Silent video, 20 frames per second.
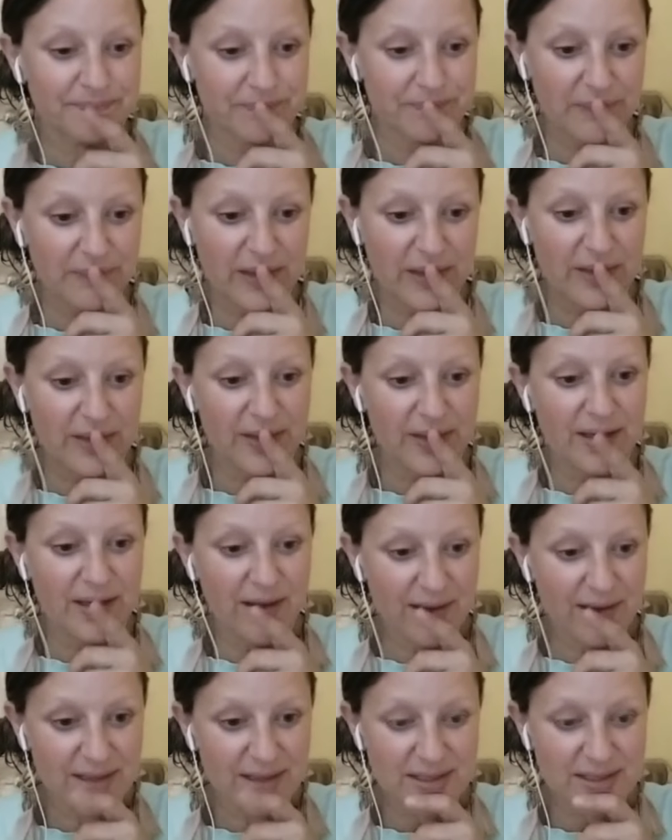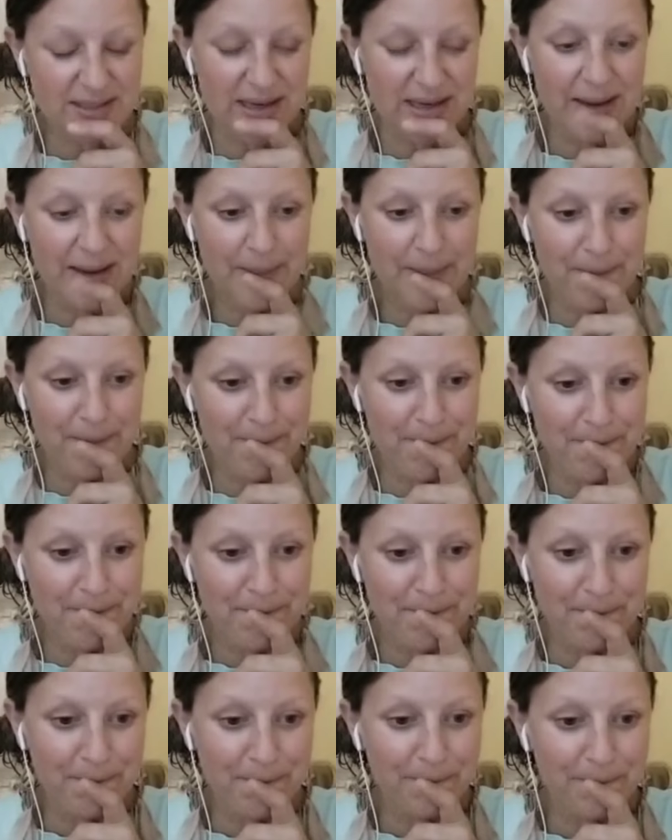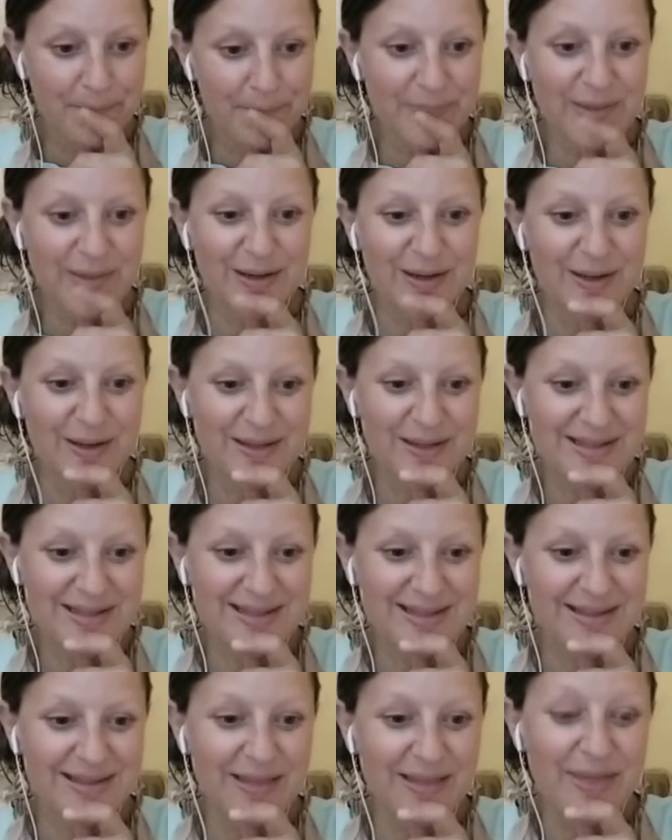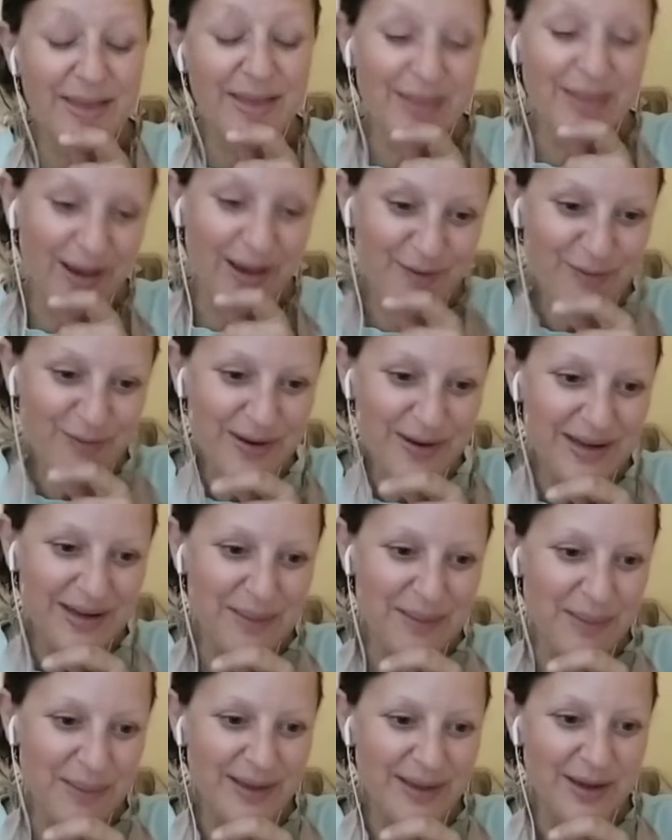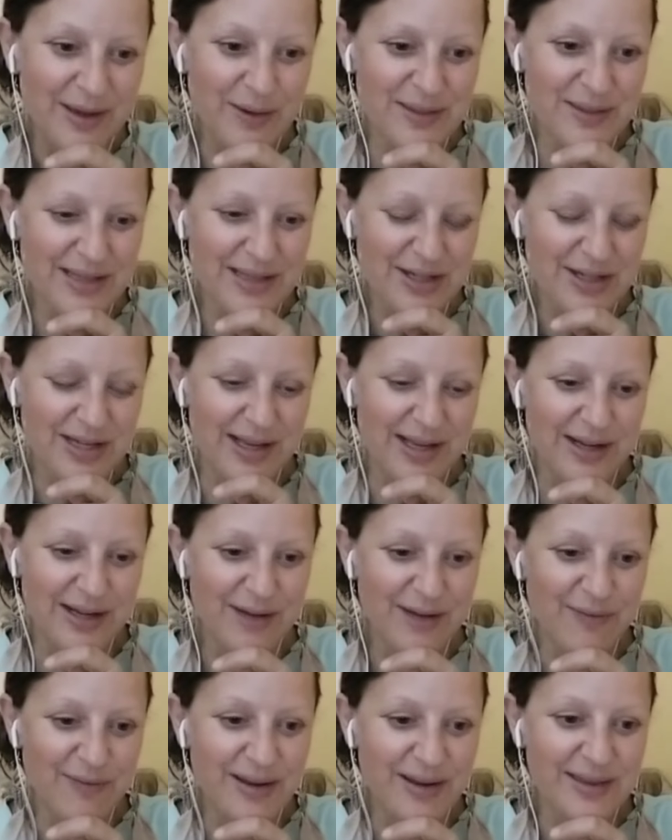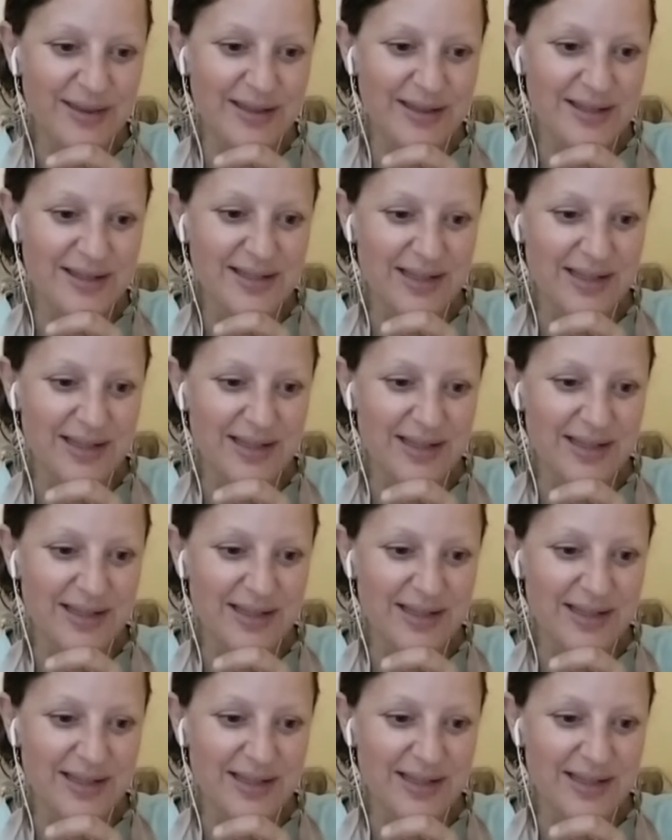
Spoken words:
the last thing that I've written in my notes, actually, and I read this